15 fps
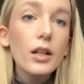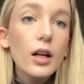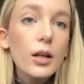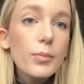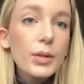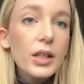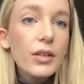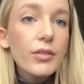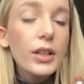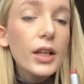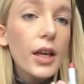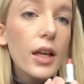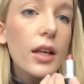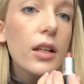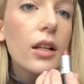I'm leaving
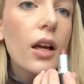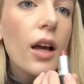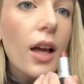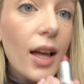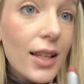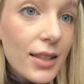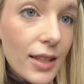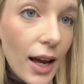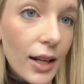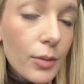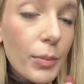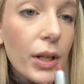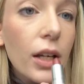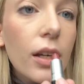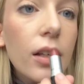in 10
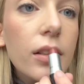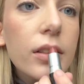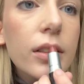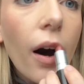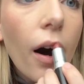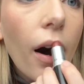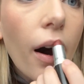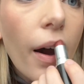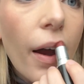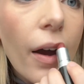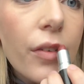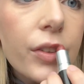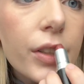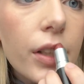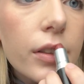minutes. I
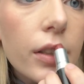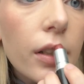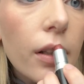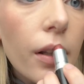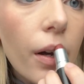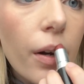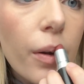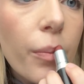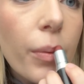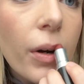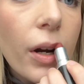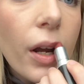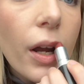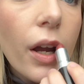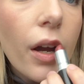have to go to the
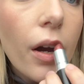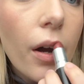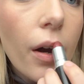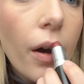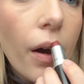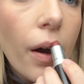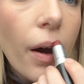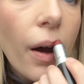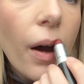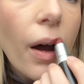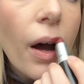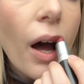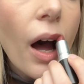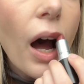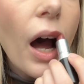library
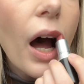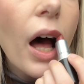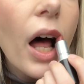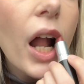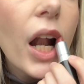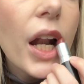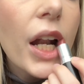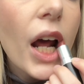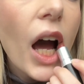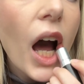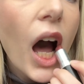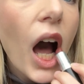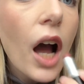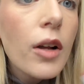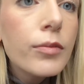and
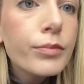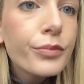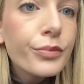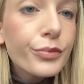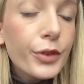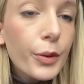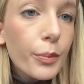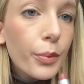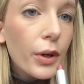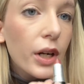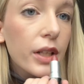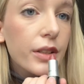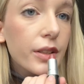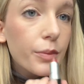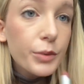
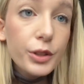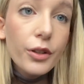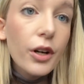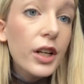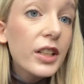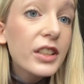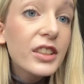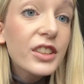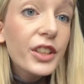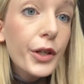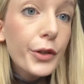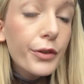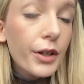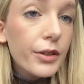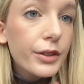print. I'm sorry, this is so
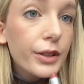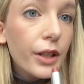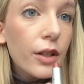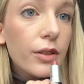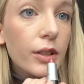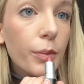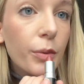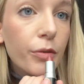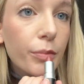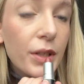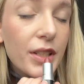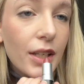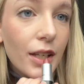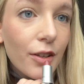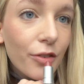gross. Close up of my
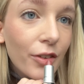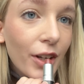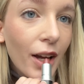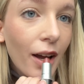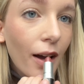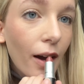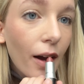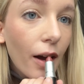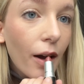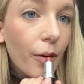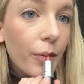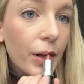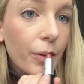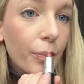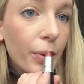teeth.
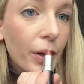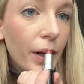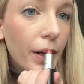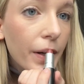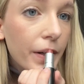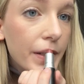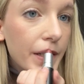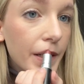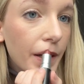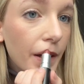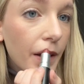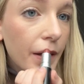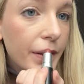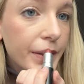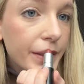And print
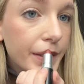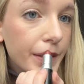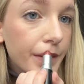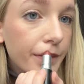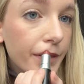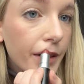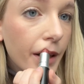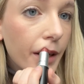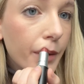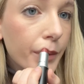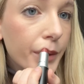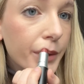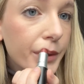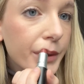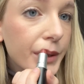some
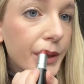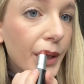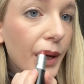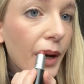labels.